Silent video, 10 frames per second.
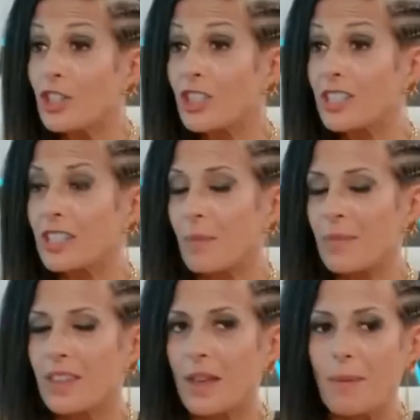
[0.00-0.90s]
actually just said
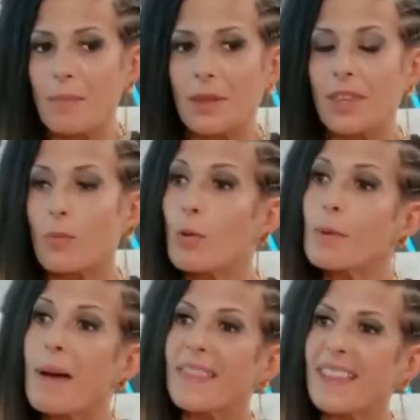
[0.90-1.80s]
something that made me think, well, what
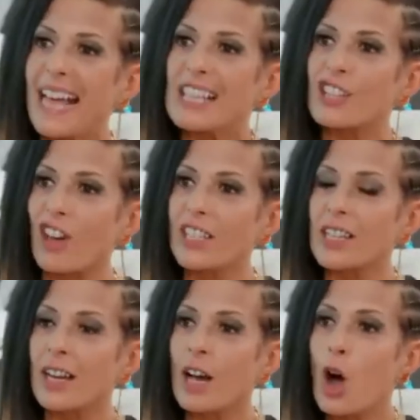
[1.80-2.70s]
about the
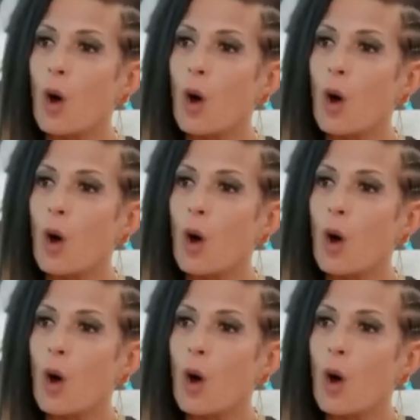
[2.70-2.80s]
gaslighting?